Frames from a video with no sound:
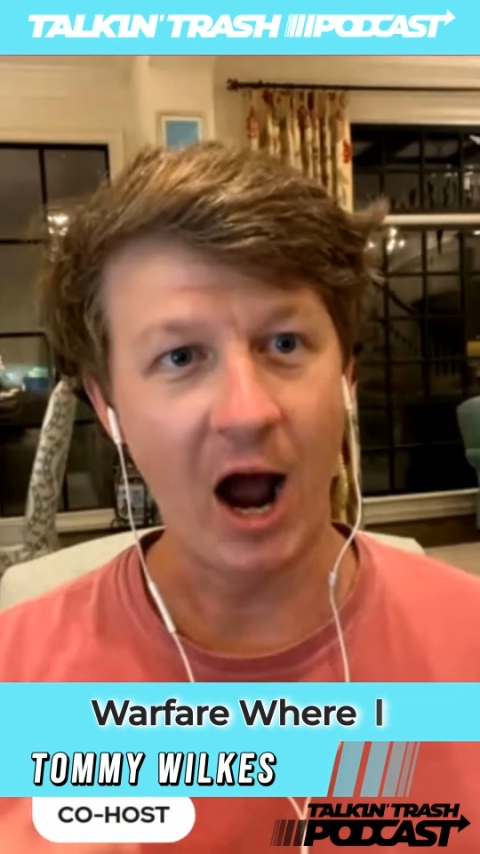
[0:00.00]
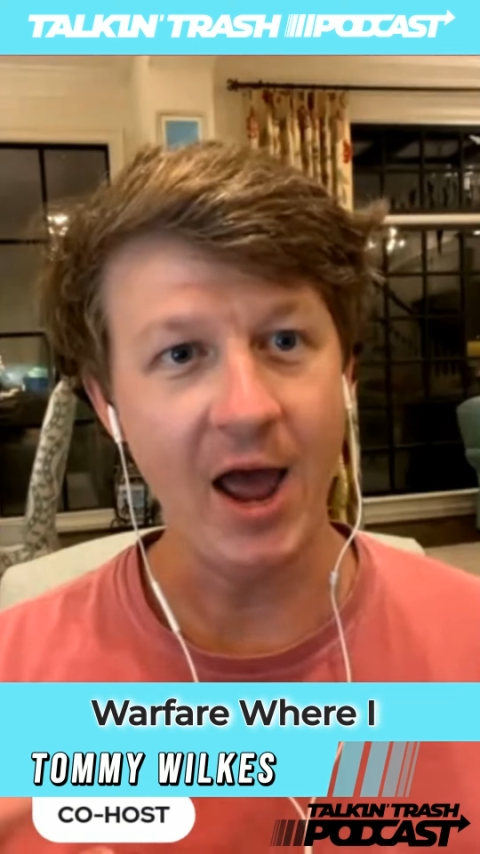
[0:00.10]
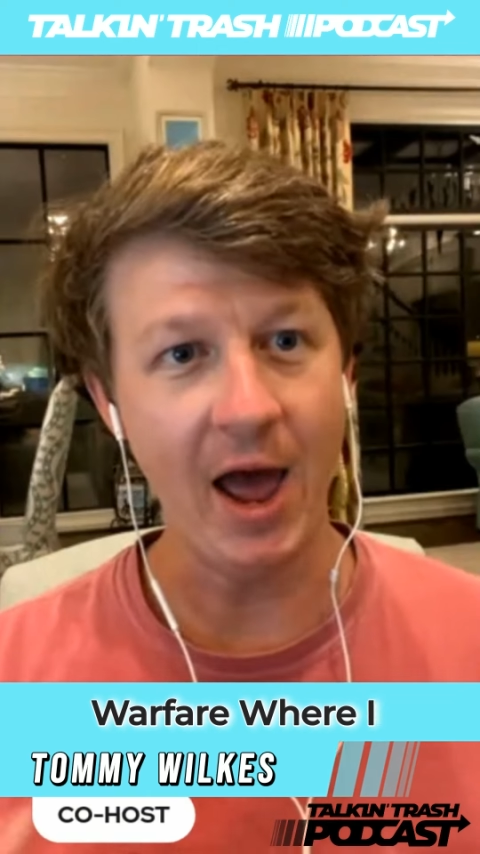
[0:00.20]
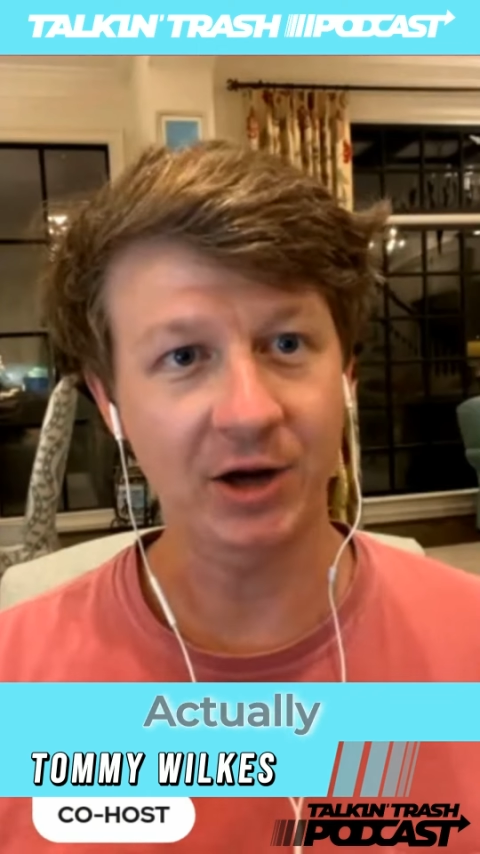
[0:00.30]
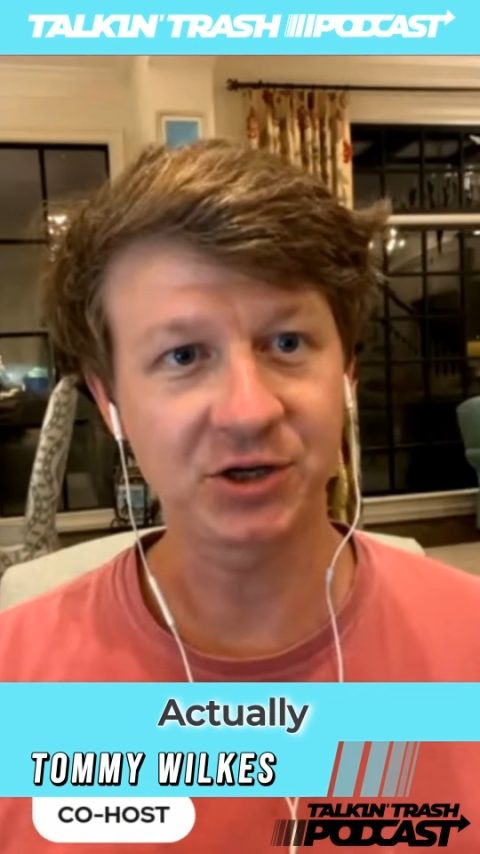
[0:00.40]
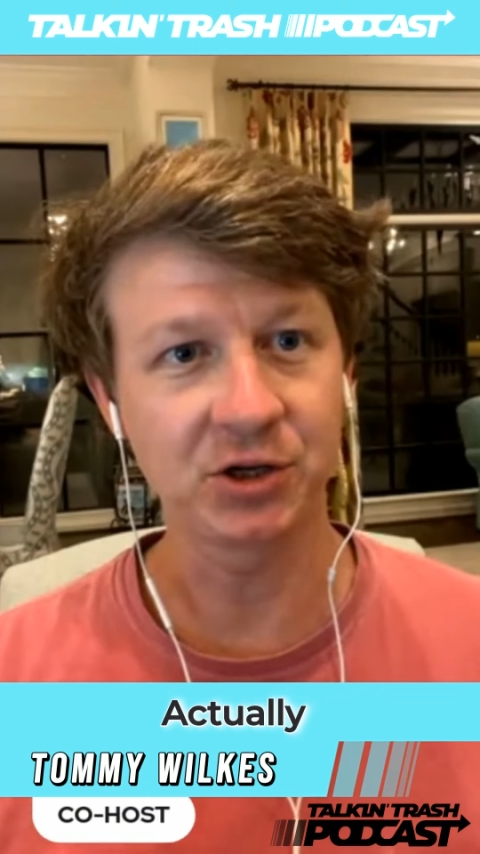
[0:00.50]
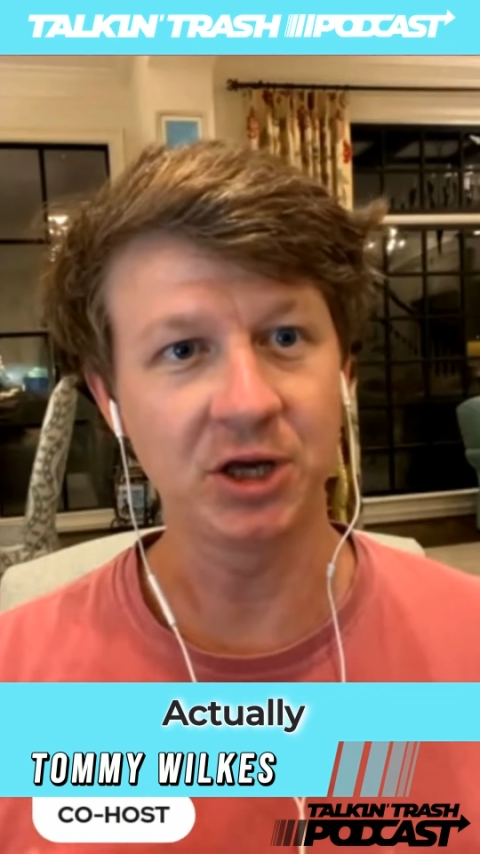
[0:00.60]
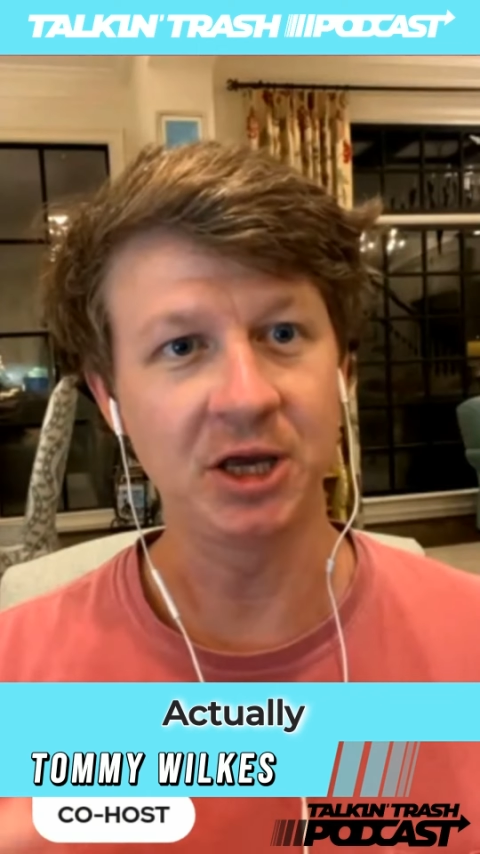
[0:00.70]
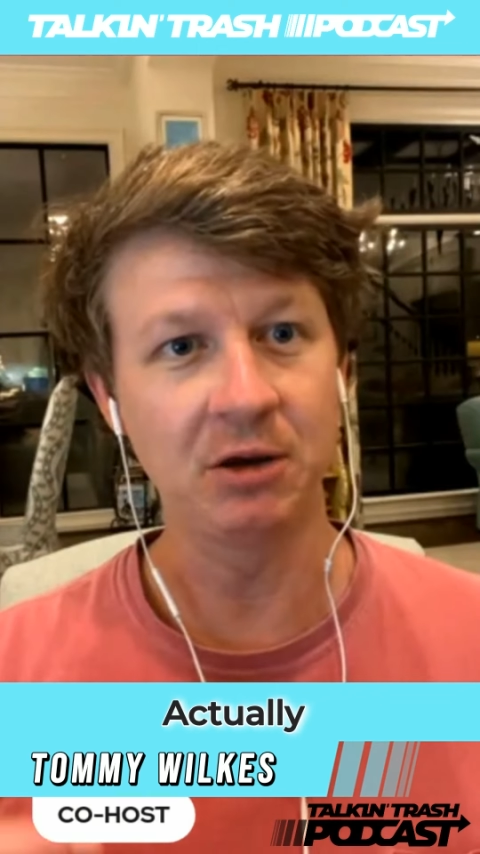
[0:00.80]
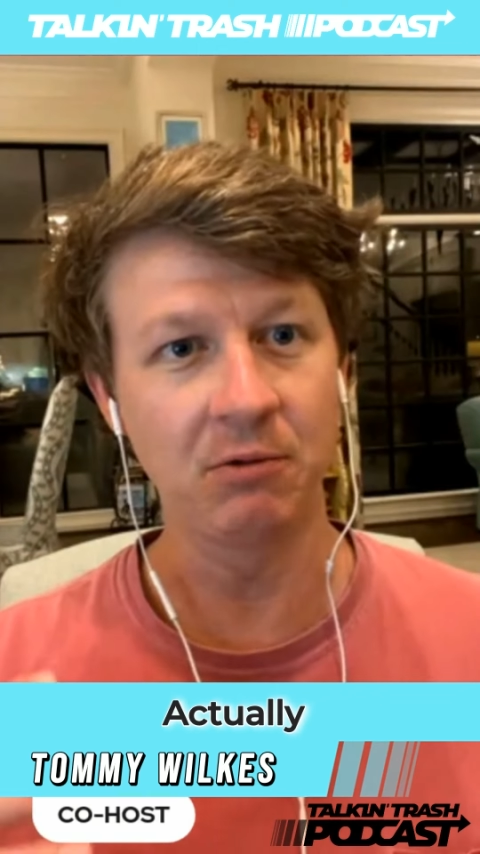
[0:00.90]
mm-hmm. I
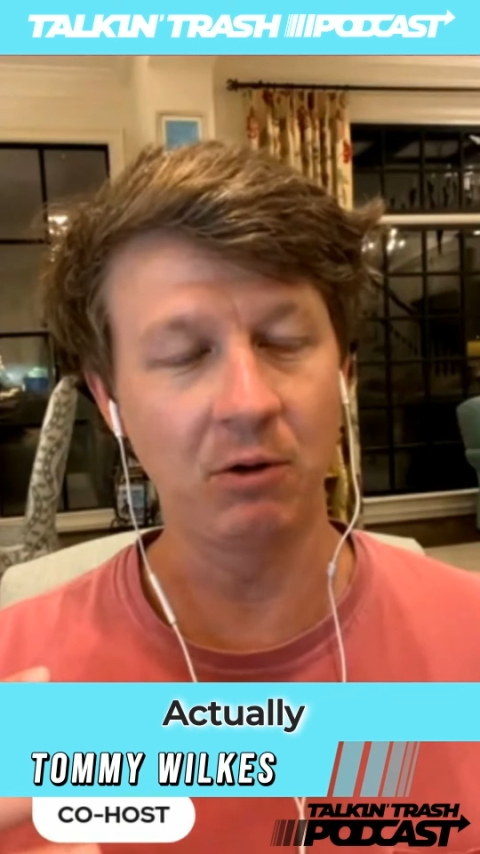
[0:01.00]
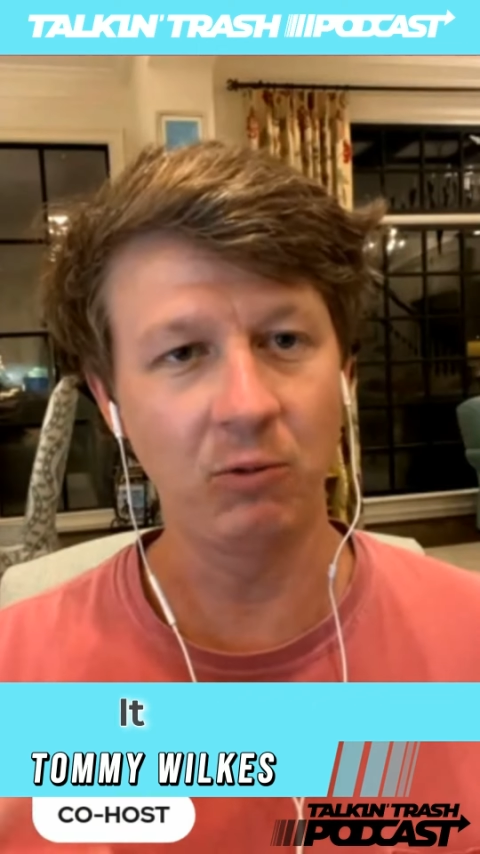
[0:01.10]
actually